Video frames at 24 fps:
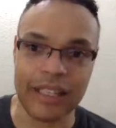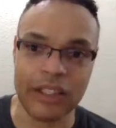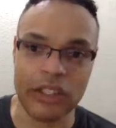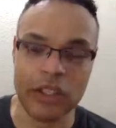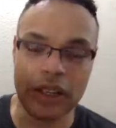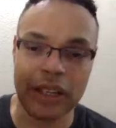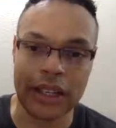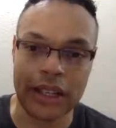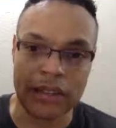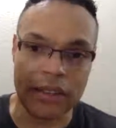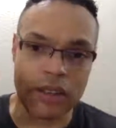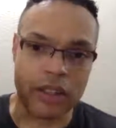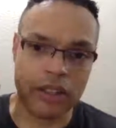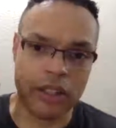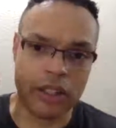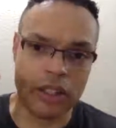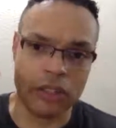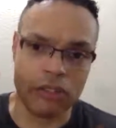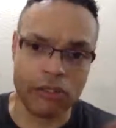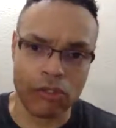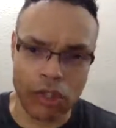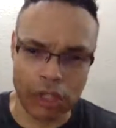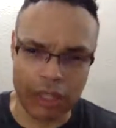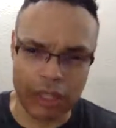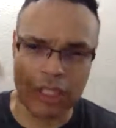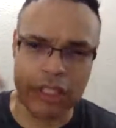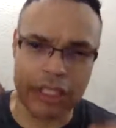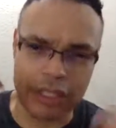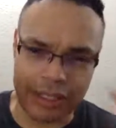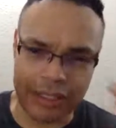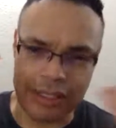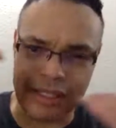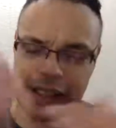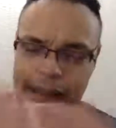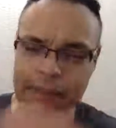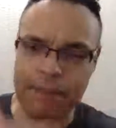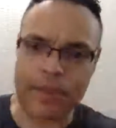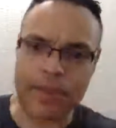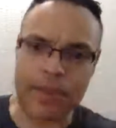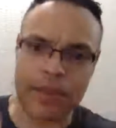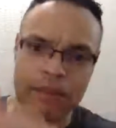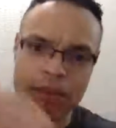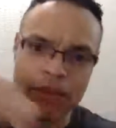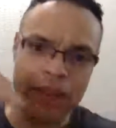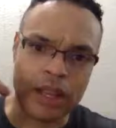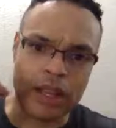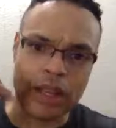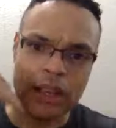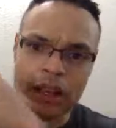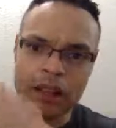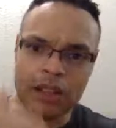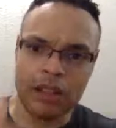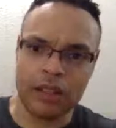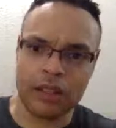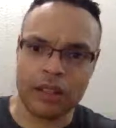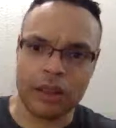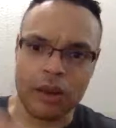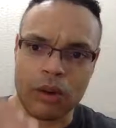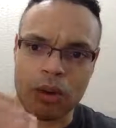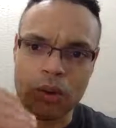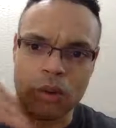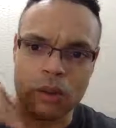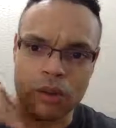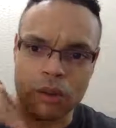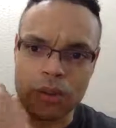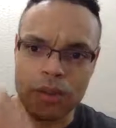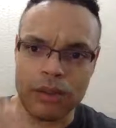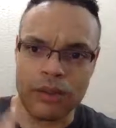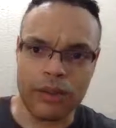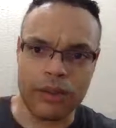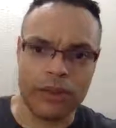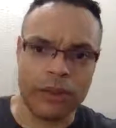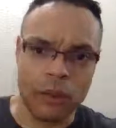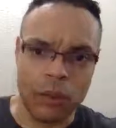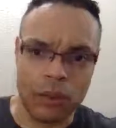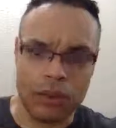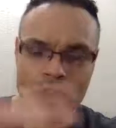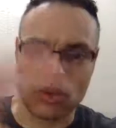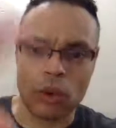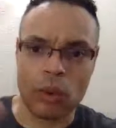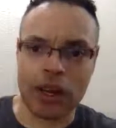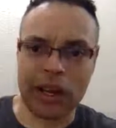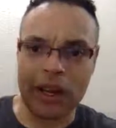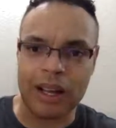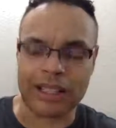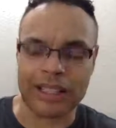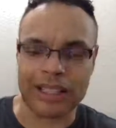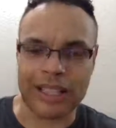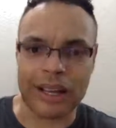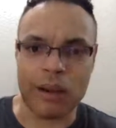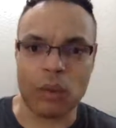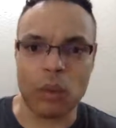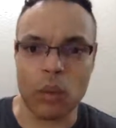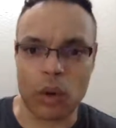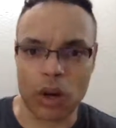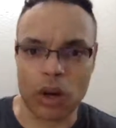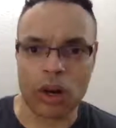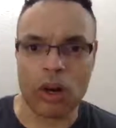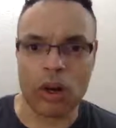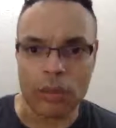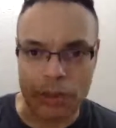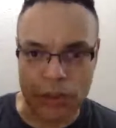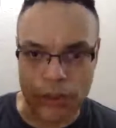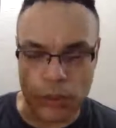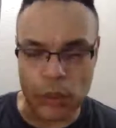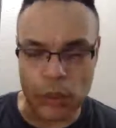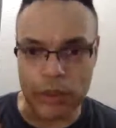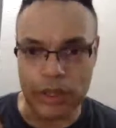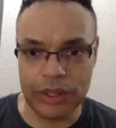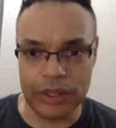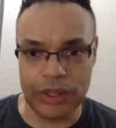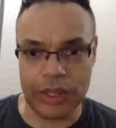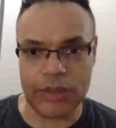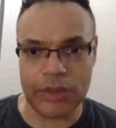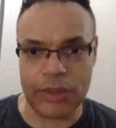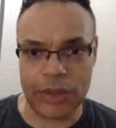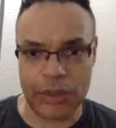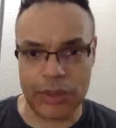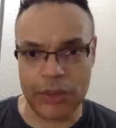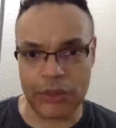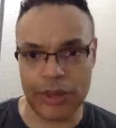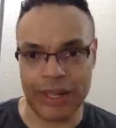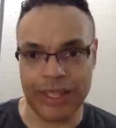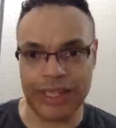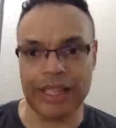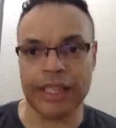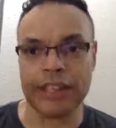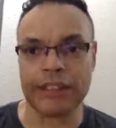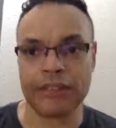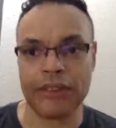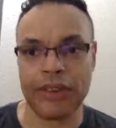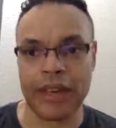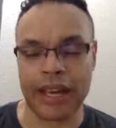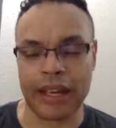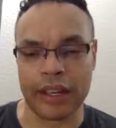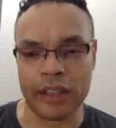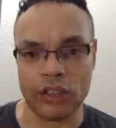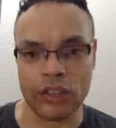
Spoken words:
You get a really good depth of, you know, what's going on in that world through the 3D effect.